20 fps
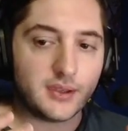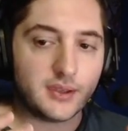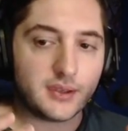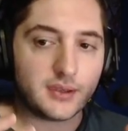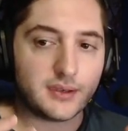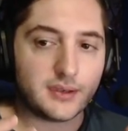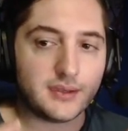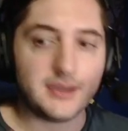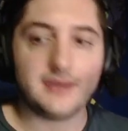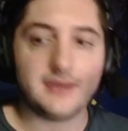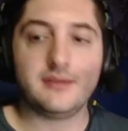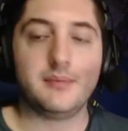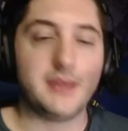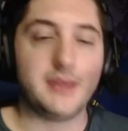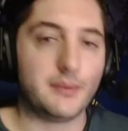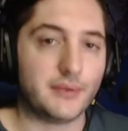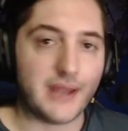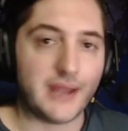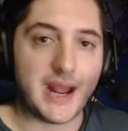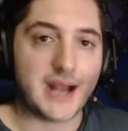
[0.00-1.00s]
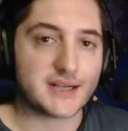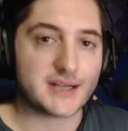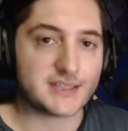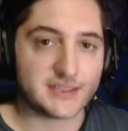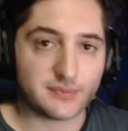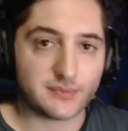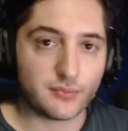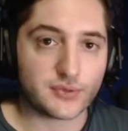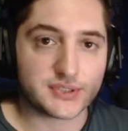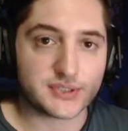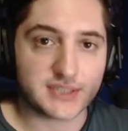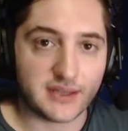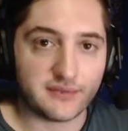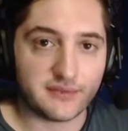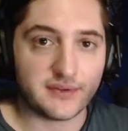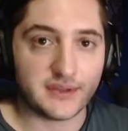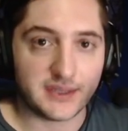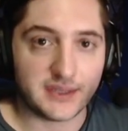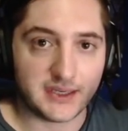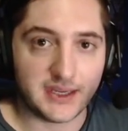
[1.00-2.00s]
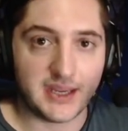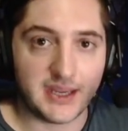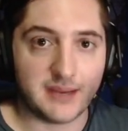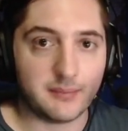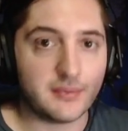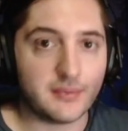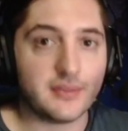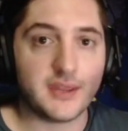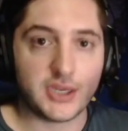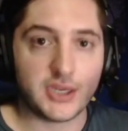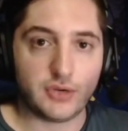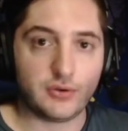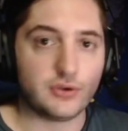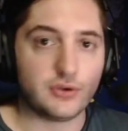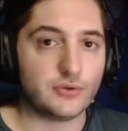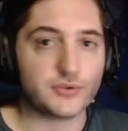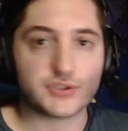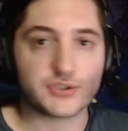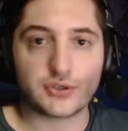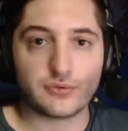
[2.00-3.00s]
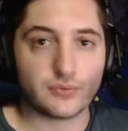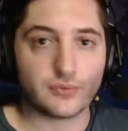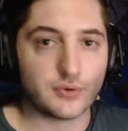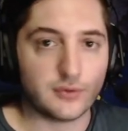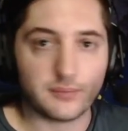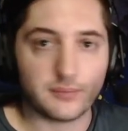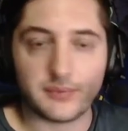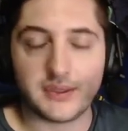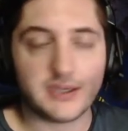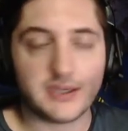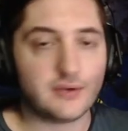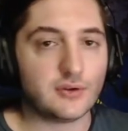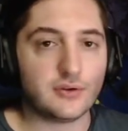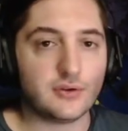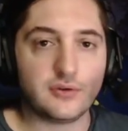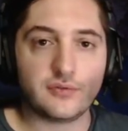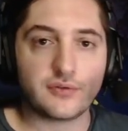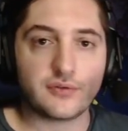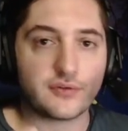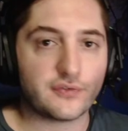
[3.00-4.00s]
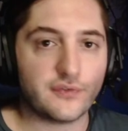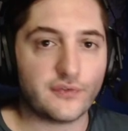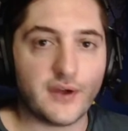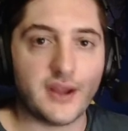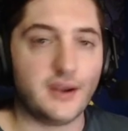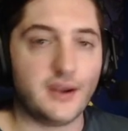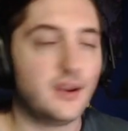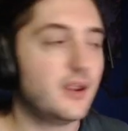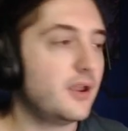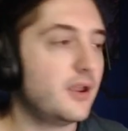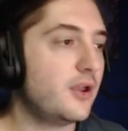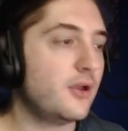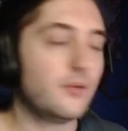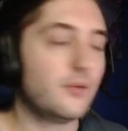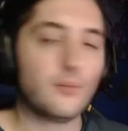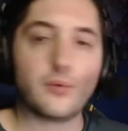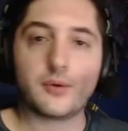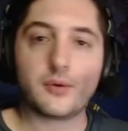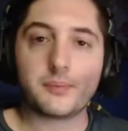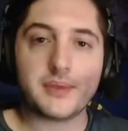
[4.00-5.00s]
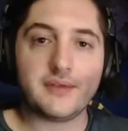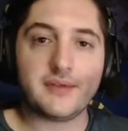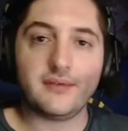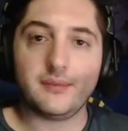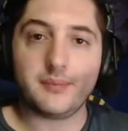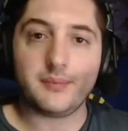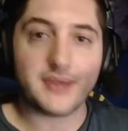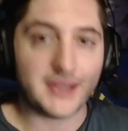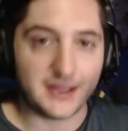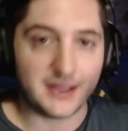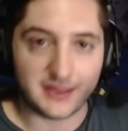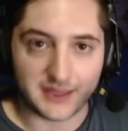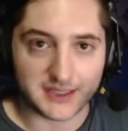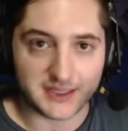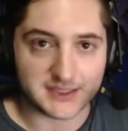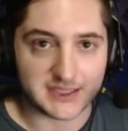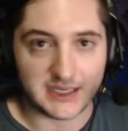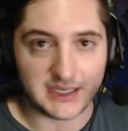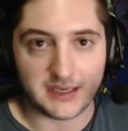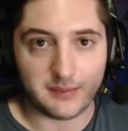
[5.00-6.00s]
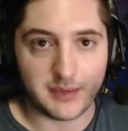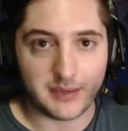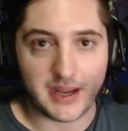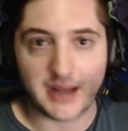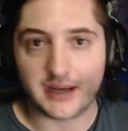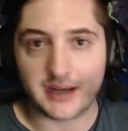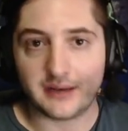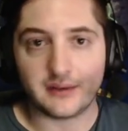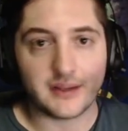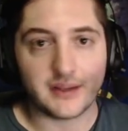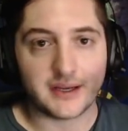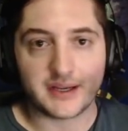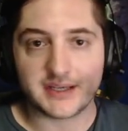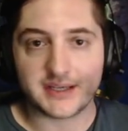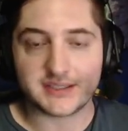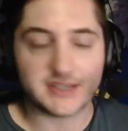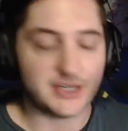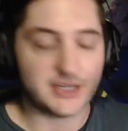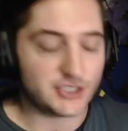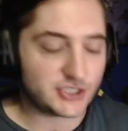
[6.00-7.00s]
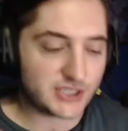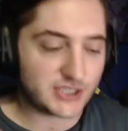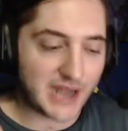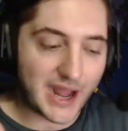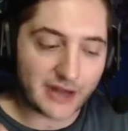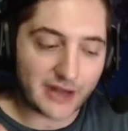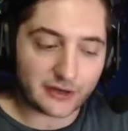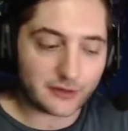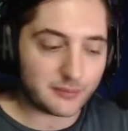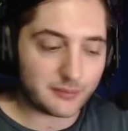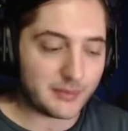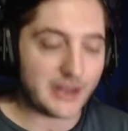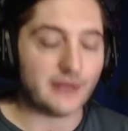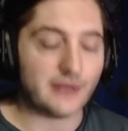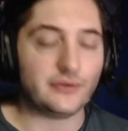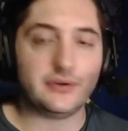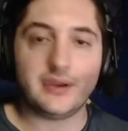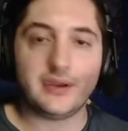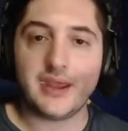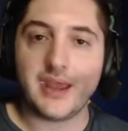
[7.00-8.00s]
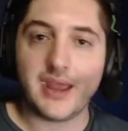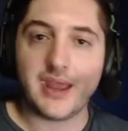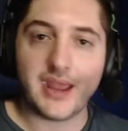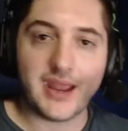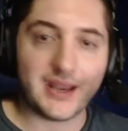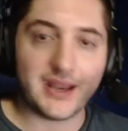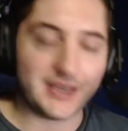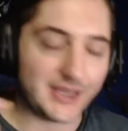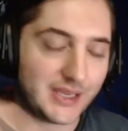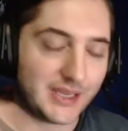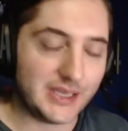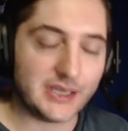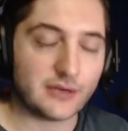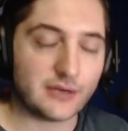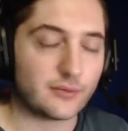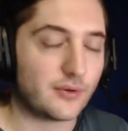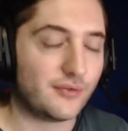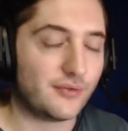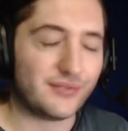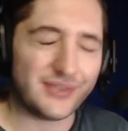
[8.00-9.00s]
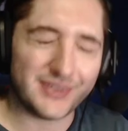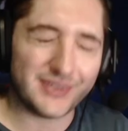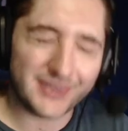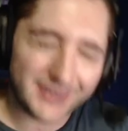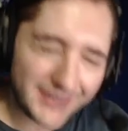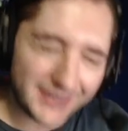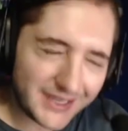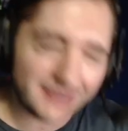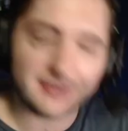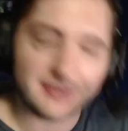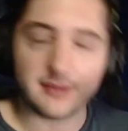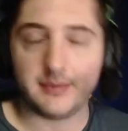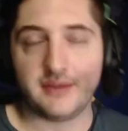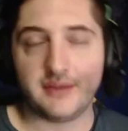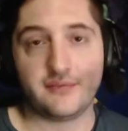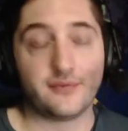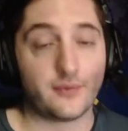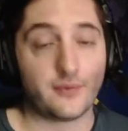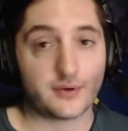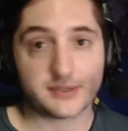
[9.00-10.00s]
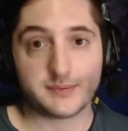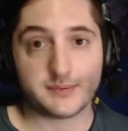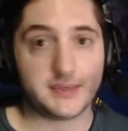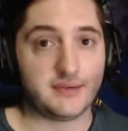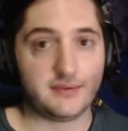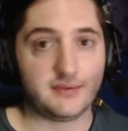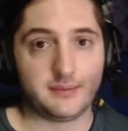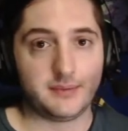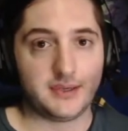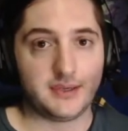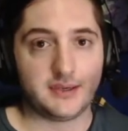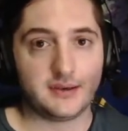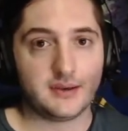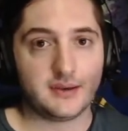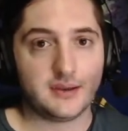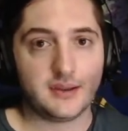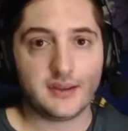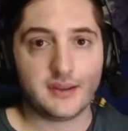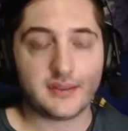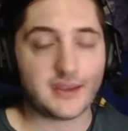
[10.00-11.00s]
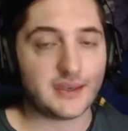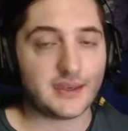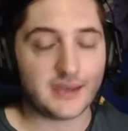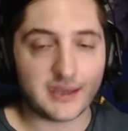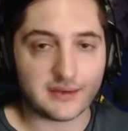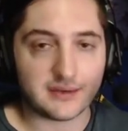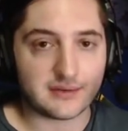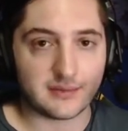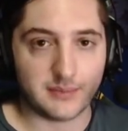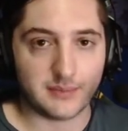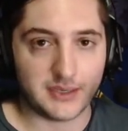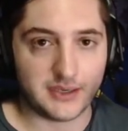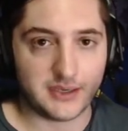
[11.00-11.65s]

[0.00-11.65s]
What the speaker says: need to be able to access more stuff in the game that you can do as a group, that you can do for fun. More PvP things need to be added. Like I said, Shattered Mountain and Eden Grove need to be forced PvP. They need to be.